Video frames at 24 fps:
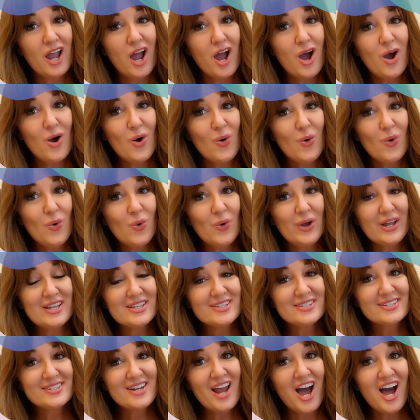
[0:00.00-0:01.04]
Oh,
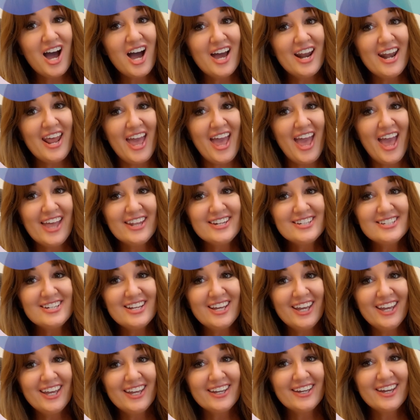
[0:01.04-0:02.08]
it's not
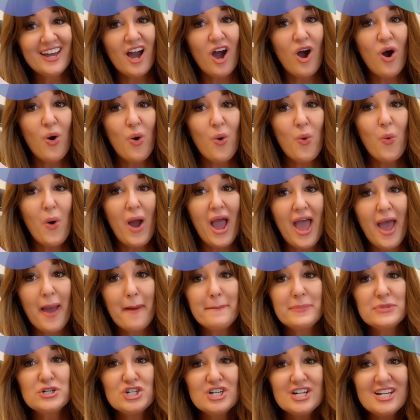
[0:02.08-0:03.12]
ending.
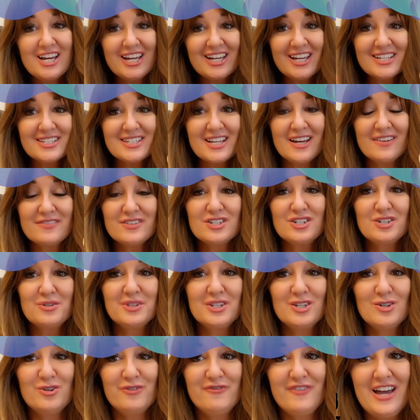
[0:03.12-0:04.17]
OMG, I guess I have to do it
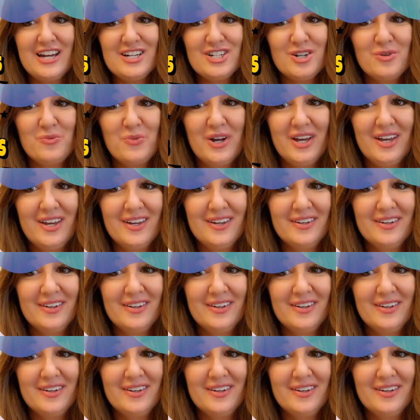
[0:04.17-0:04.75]
the old-fashioned way.